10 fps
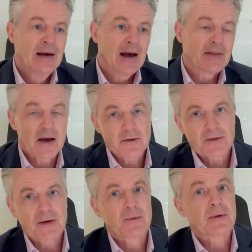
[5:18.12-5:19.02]
And the other
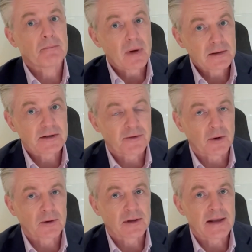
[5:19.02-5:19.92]
thing with a
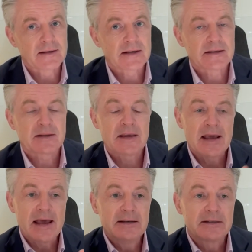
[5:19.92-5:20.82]
multifocal lens is
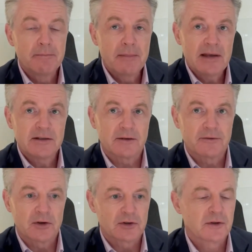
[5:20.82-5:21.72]
the intermediate
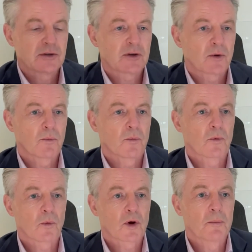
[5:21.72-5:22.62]
vision, so
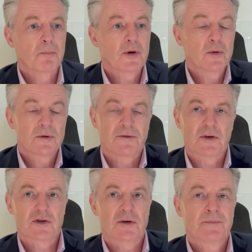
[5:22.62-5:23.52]
computer
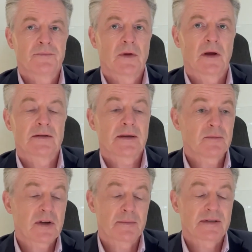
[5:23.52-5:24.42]
vision, and
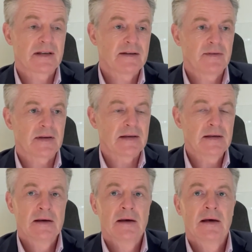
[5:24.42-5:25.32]
sometimes TV,
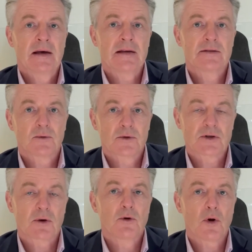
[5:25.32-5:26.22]
is
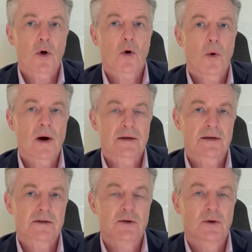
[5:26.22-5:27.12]
also not quite
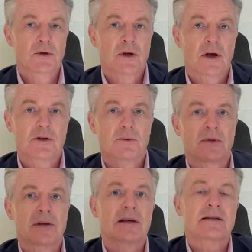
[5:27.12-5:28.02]
as good as
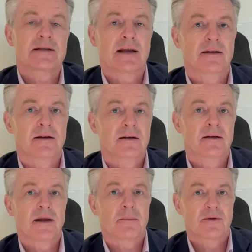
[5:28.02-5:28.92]
with the extended
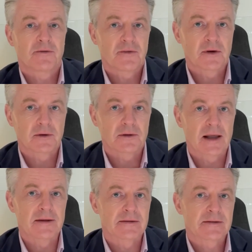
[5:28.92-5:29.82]
depth of field
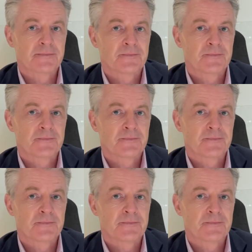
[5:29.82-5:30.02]
lens.